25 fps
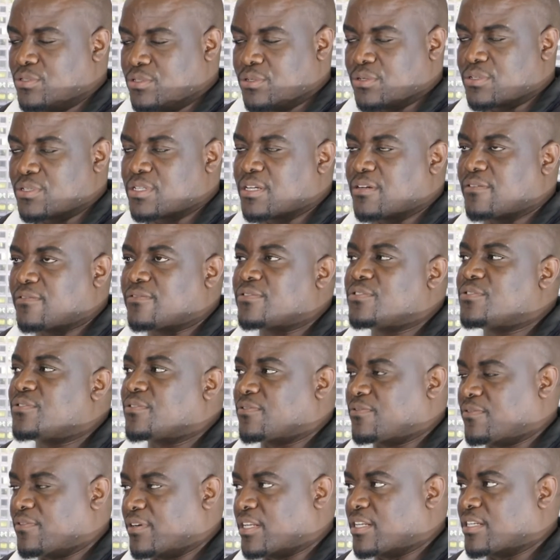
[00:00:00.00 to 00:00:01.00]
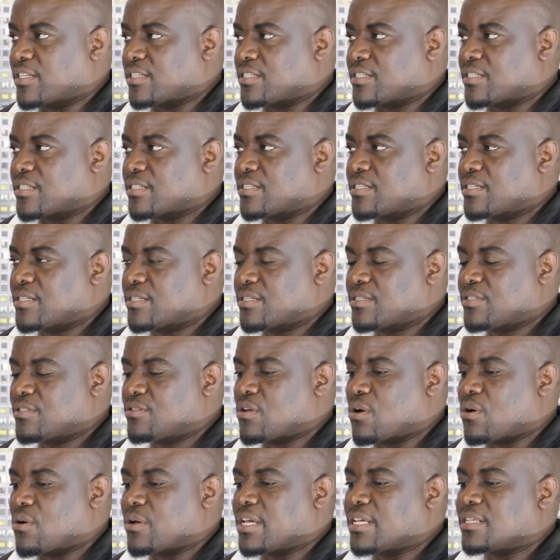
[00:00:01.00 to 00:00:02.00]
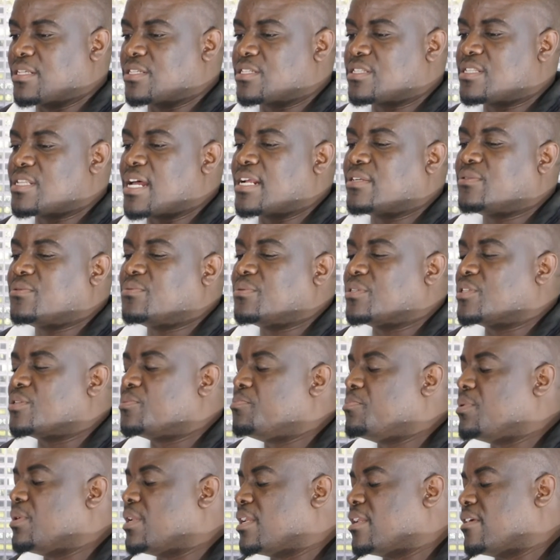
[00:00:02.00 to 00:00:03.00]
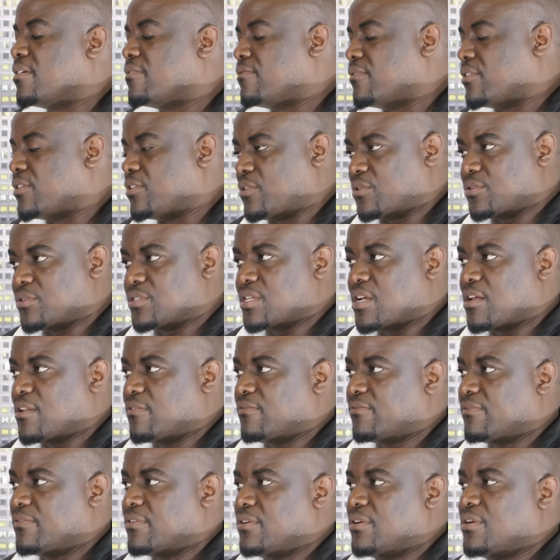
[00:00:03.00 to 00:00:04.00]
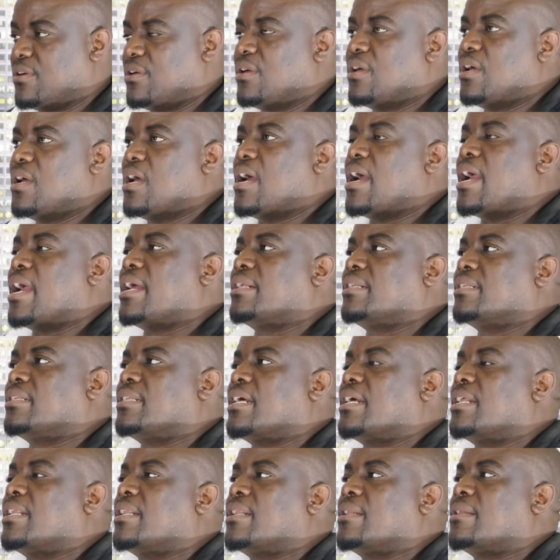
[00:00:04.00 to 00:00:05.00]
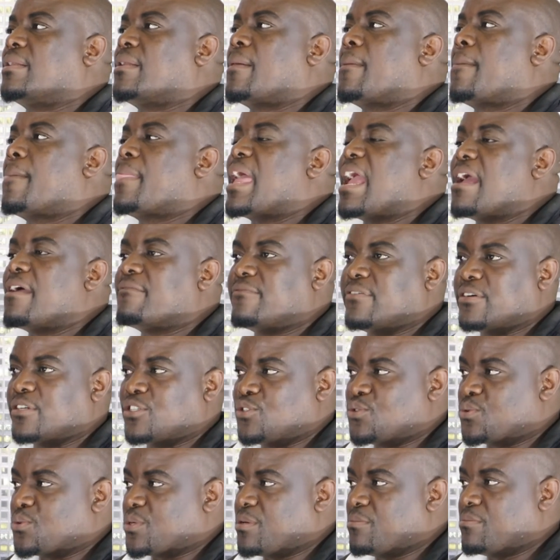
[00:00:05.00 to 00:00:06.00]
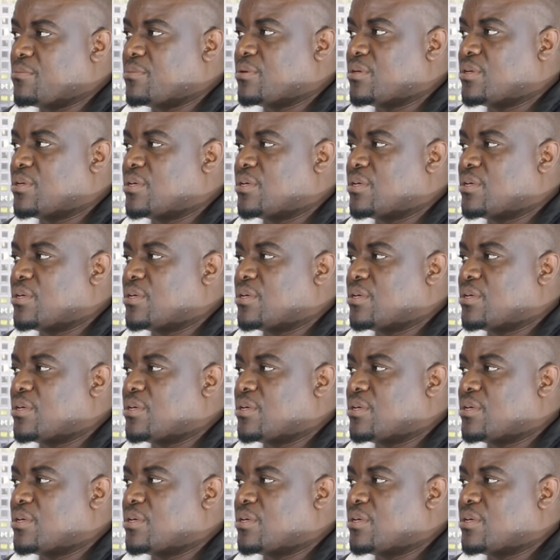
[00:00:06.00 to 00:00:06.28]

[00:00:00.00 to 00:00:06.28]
to yourself to finish it. So it starts with believing in yourself, and then have a dream.